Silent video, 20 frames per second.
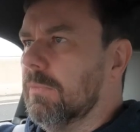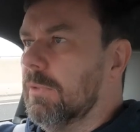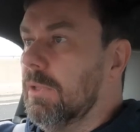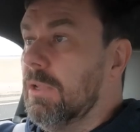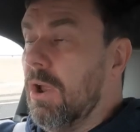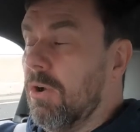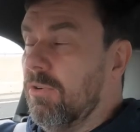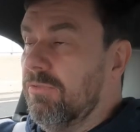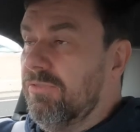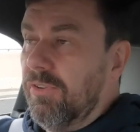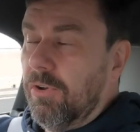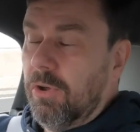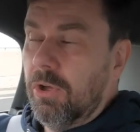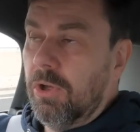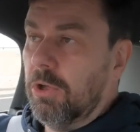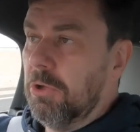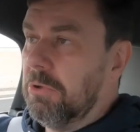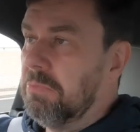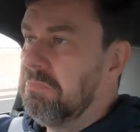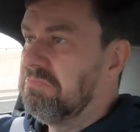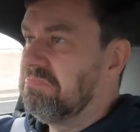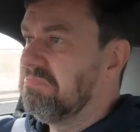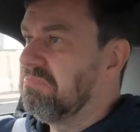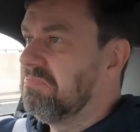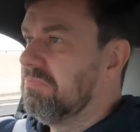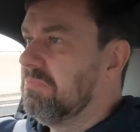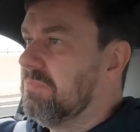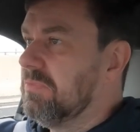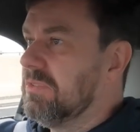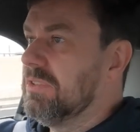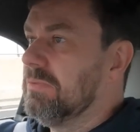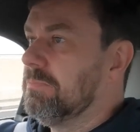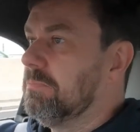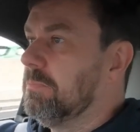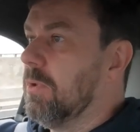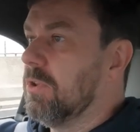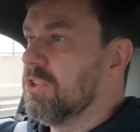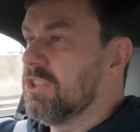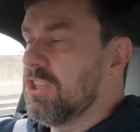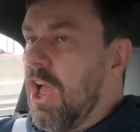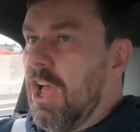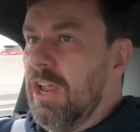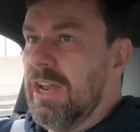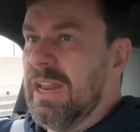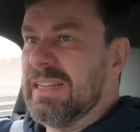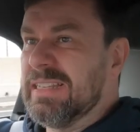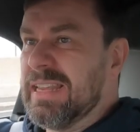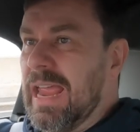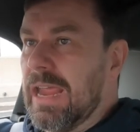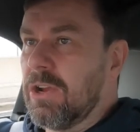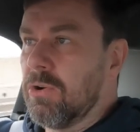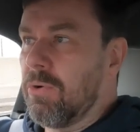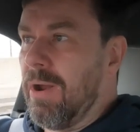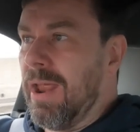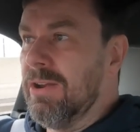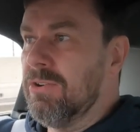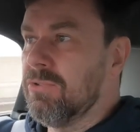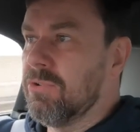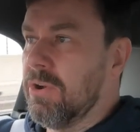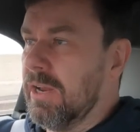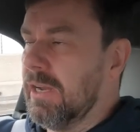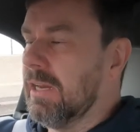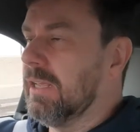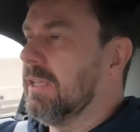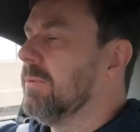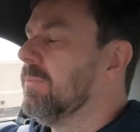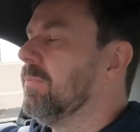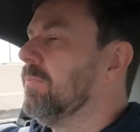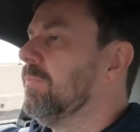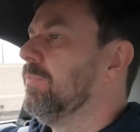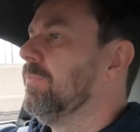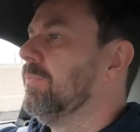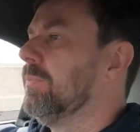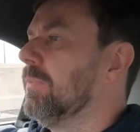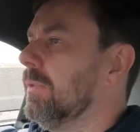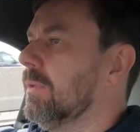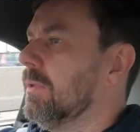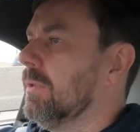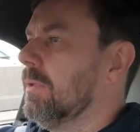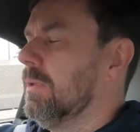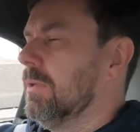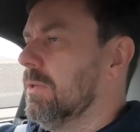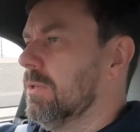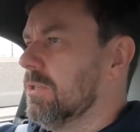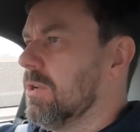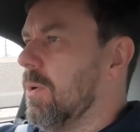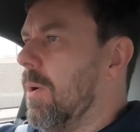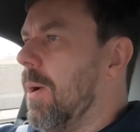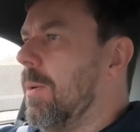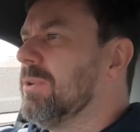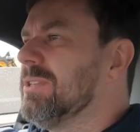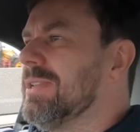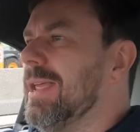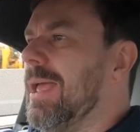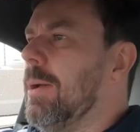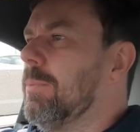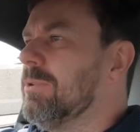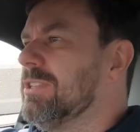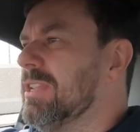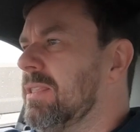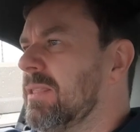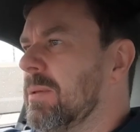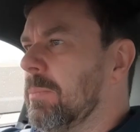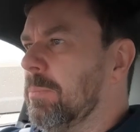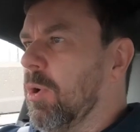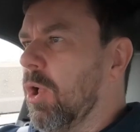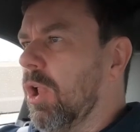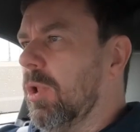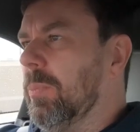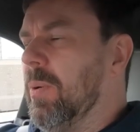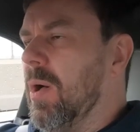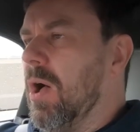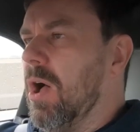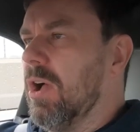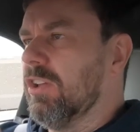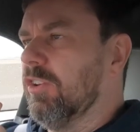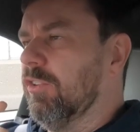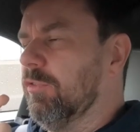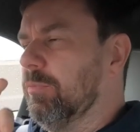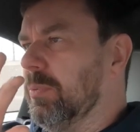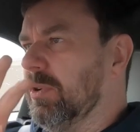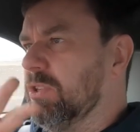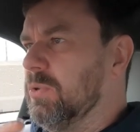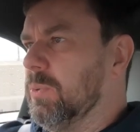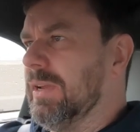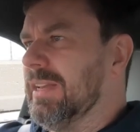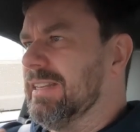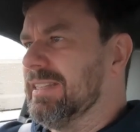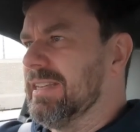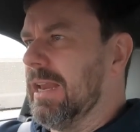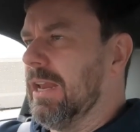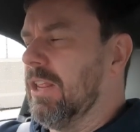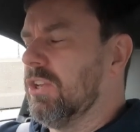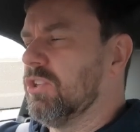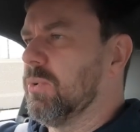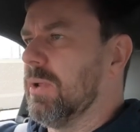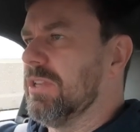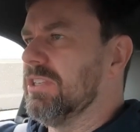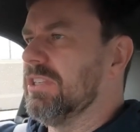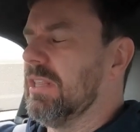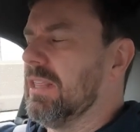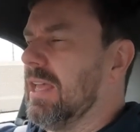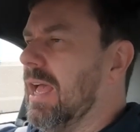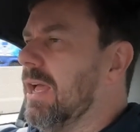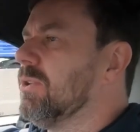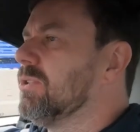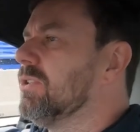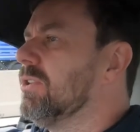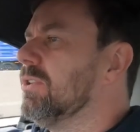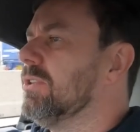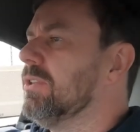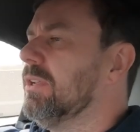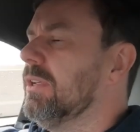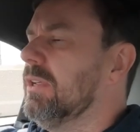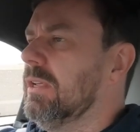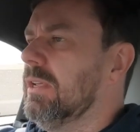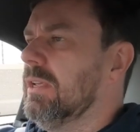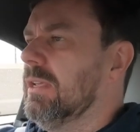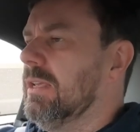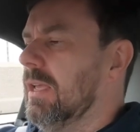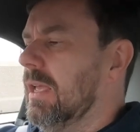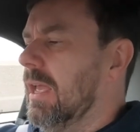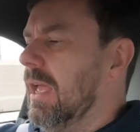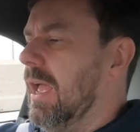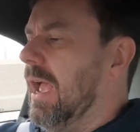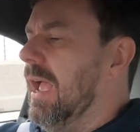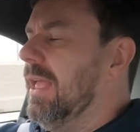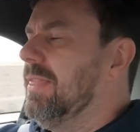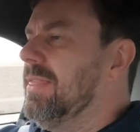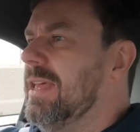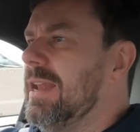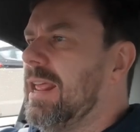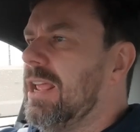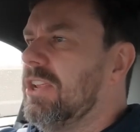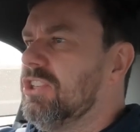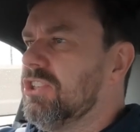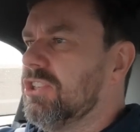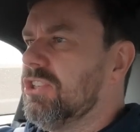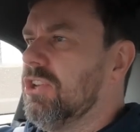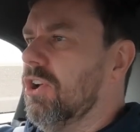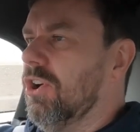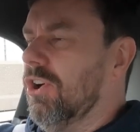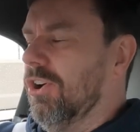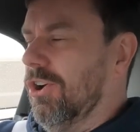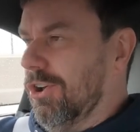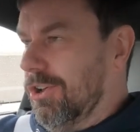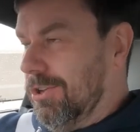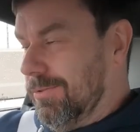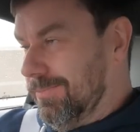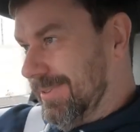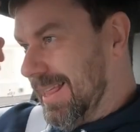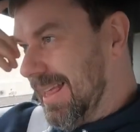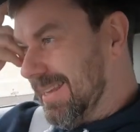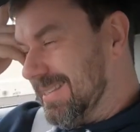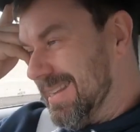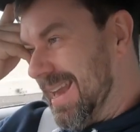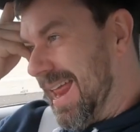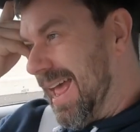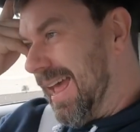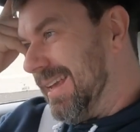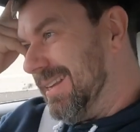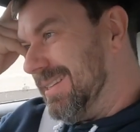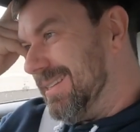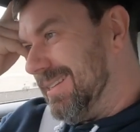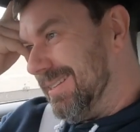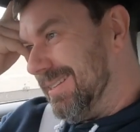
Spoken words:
you know, for starting at 10 grand, really. I was in the ballpark of between 10 and 20,000, and then I saw last night,